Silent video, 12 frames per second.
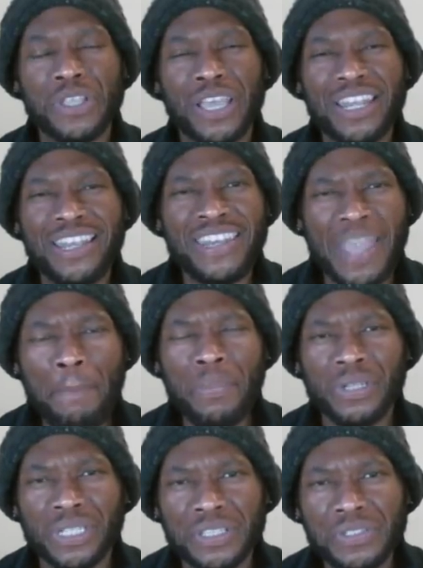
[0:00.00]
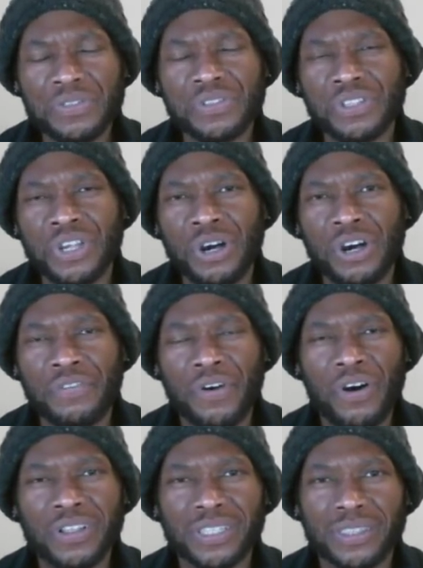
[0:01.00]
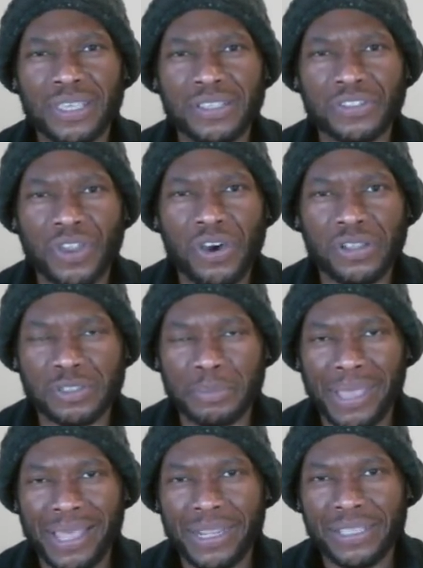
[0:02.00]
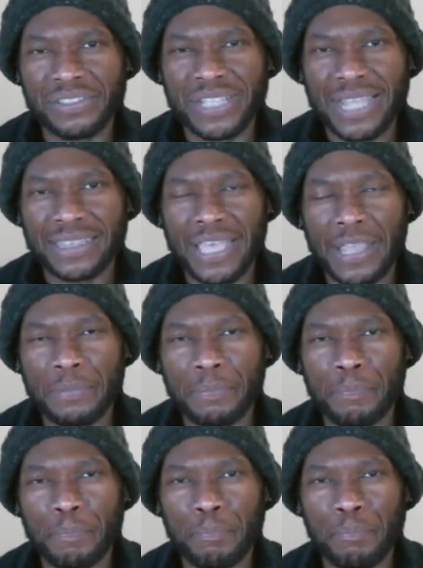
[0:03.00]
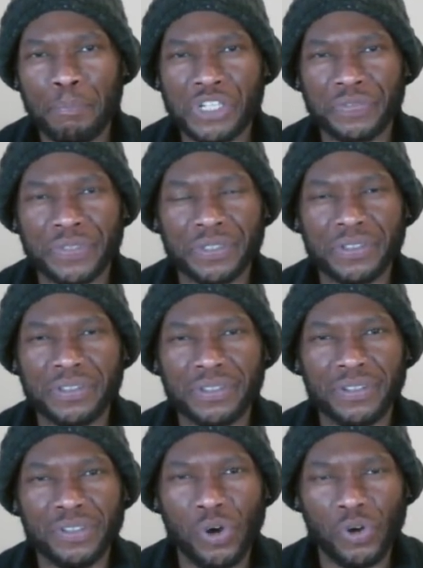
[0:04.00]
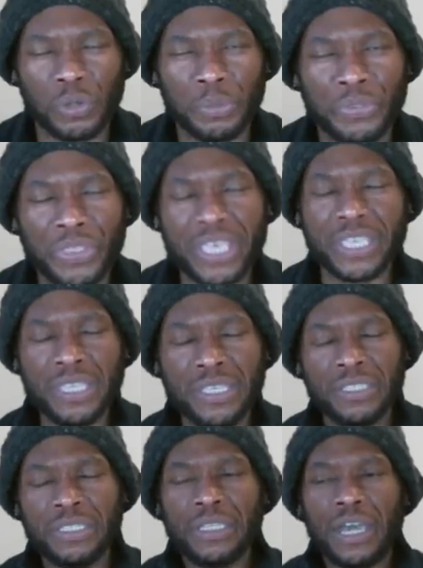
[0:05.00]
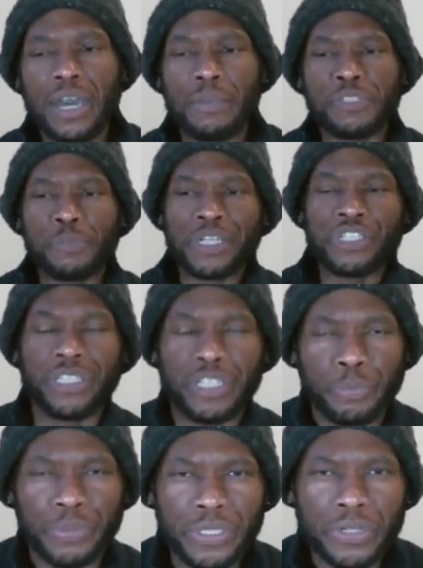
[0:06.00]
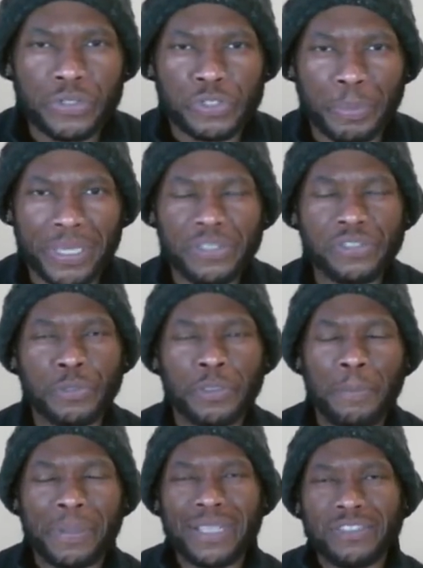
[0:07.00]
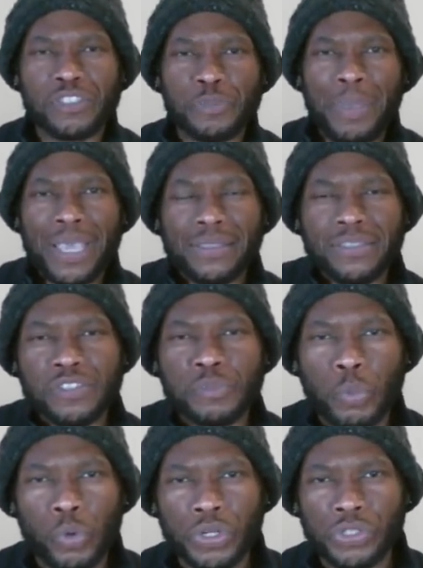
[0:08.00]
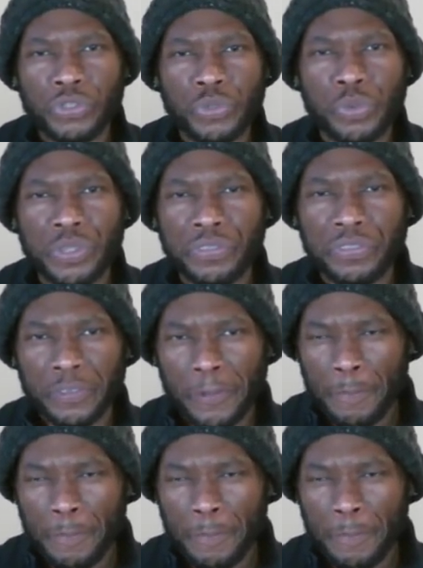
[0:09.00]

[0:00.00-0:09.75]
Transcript: Nebulous, of all the things to call somebody, is not that much of a horrible thing, especially in the political space, but I suspect this is more to do with